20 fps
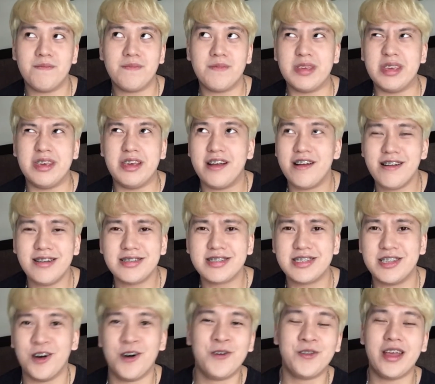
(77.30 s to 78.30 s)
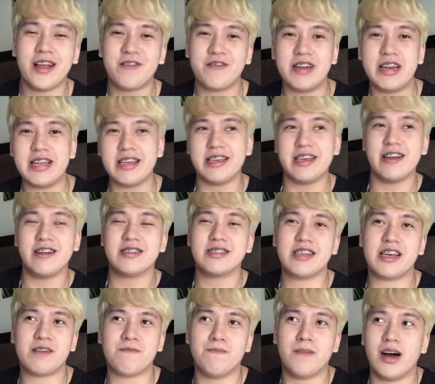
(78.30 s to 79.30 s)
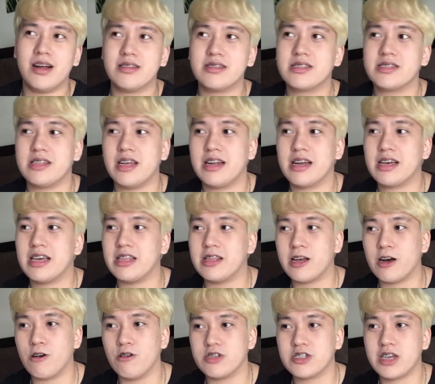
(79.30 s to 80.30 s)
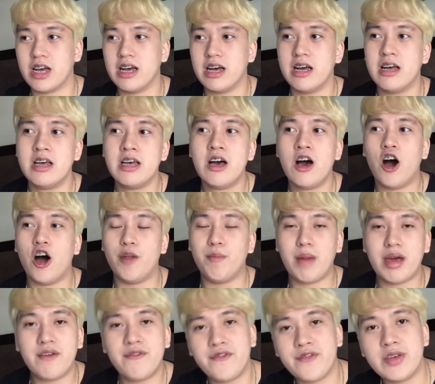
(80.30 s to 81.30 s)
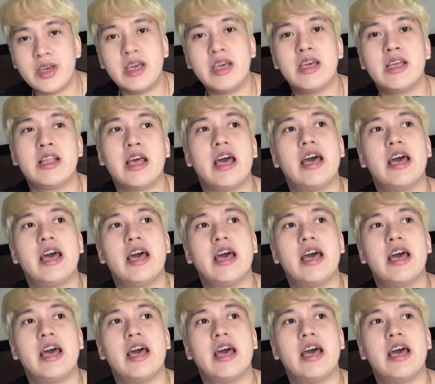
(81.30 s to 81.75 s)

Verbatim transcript: years? No, not really years. Like months na nakita ko siya on my feed,